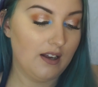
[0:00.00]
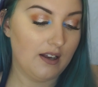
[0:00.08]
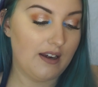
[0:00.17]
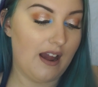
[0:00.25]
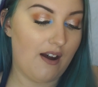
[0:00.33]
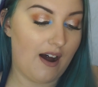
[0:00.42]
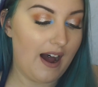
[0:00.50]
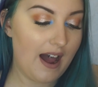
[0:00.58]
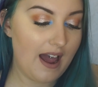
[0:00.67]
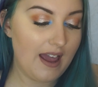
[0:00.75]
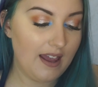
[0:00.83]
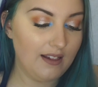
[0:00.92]
Now,
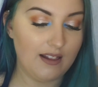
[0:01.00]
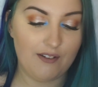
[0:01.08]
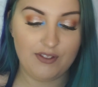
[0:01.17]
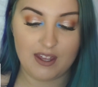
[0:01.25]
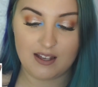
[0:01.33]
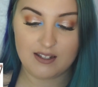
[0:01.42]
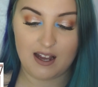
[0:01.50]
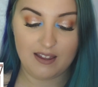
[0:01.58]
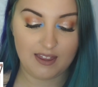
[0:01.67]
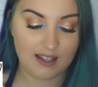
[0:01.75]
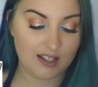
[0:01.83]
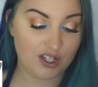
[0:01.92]
I love this. I
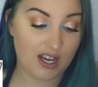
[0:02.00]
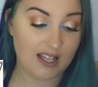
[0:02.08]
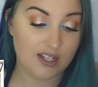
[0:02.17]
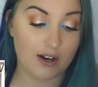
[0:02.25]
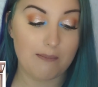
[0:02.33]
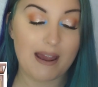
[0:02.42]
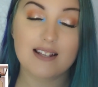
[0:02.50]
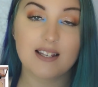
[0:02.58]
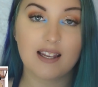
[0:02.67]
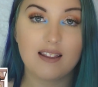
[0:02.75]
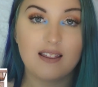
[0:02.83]
think the shades are amazing